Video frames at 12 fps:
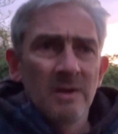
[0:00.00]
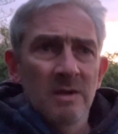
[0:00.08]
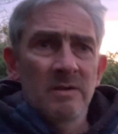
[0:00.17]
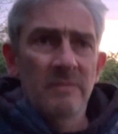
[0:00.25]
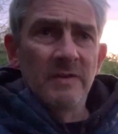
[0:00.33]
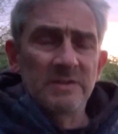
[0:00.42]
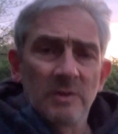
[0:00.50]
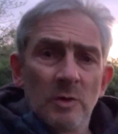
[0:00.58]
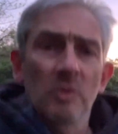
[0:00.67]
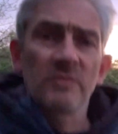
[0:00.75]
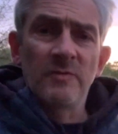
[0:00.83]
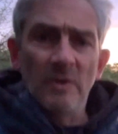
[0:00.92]
In fact, I'd go
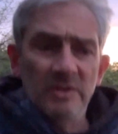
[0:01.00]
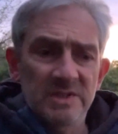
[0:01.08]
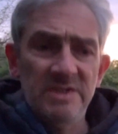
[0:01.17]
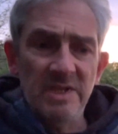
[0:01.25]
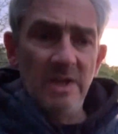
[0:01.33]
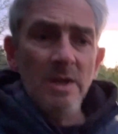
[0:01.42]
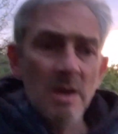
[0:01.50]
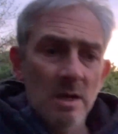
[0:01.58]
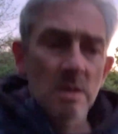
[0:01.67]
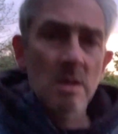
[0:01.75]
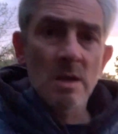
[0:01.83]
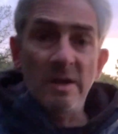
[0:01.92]
as far as to say
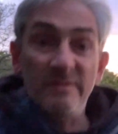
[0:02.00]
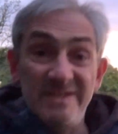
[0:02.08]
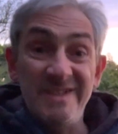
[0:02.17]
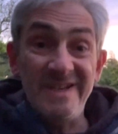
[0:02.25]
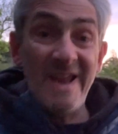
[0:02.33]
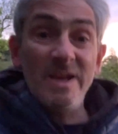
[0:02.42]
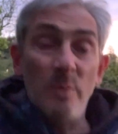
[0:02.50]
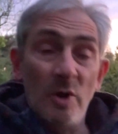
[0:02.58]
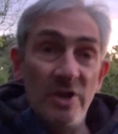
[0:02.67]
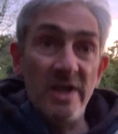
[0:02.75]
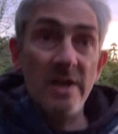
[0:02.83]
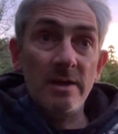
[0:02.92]
I haven't seen anybody
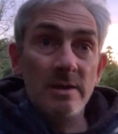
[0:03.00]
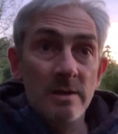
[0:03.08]
yet.